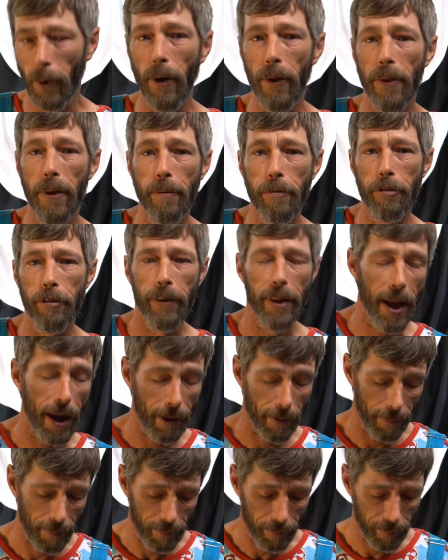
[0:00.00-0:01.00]
on them for
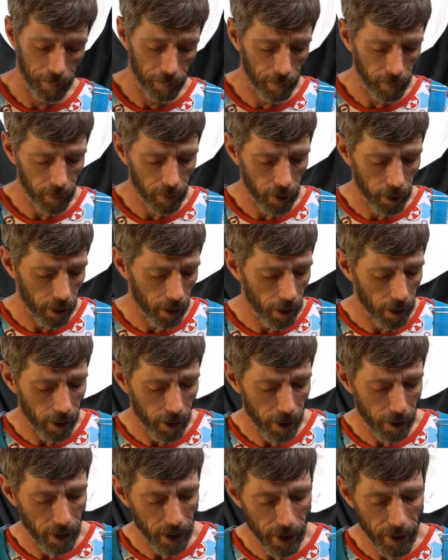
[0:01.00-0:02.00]
that.
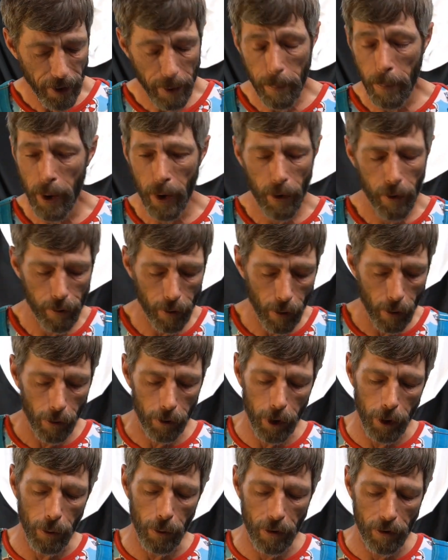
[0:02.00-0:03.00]
And then my overall
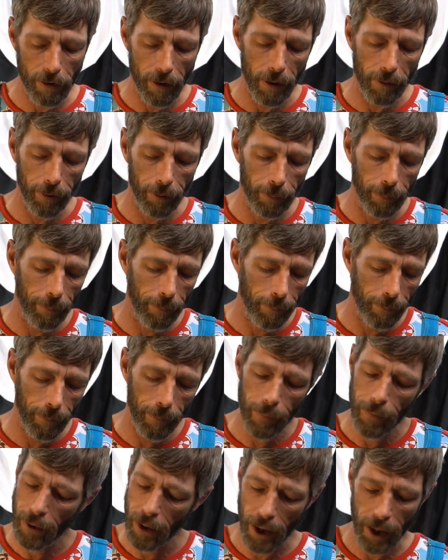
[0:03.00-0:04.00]
cuteness level,
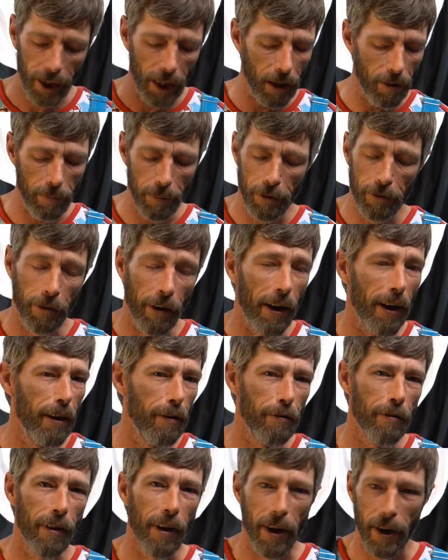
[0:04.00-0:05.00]
I gave them a
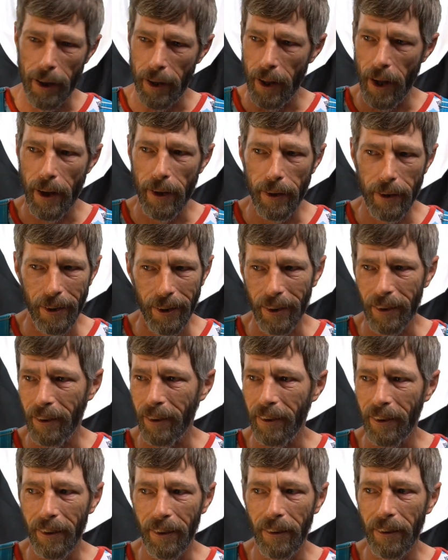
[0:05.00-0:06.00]
5. I think
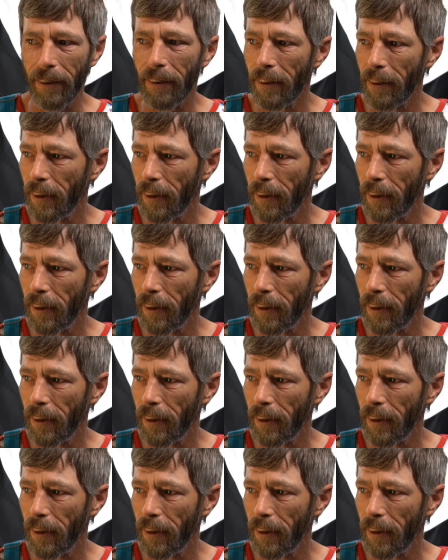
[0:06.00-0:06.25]
they're